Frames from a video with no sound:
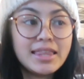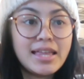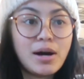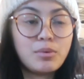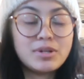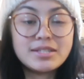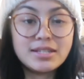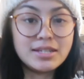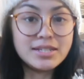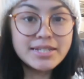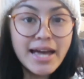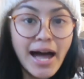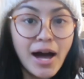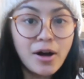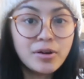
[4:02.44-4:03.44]
that was in
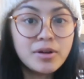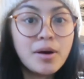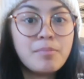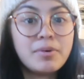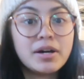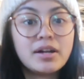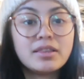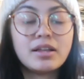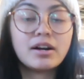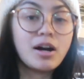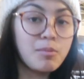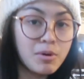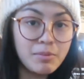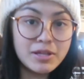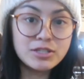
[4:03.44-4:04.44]
town, but a
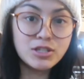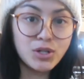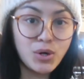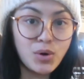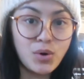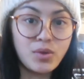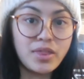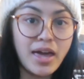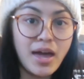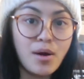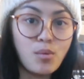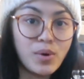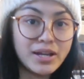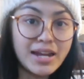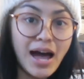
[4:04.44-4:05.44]
couple months ago they
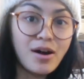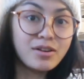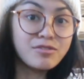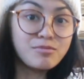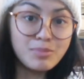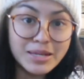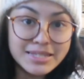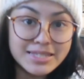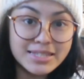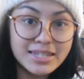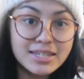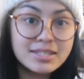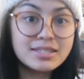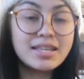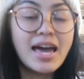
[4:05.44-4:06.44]
went out of
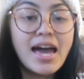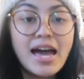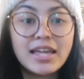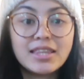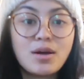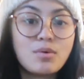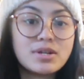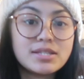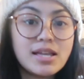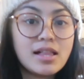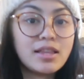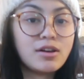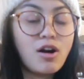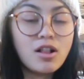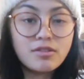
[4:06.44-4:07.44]
business, and they were
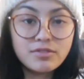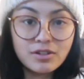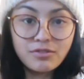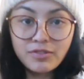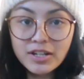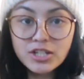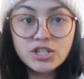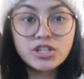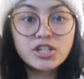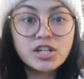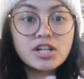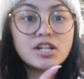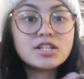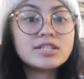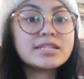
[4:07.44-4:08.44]
selling all of their
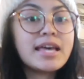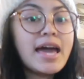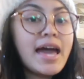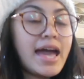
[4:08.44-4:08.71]
fixtures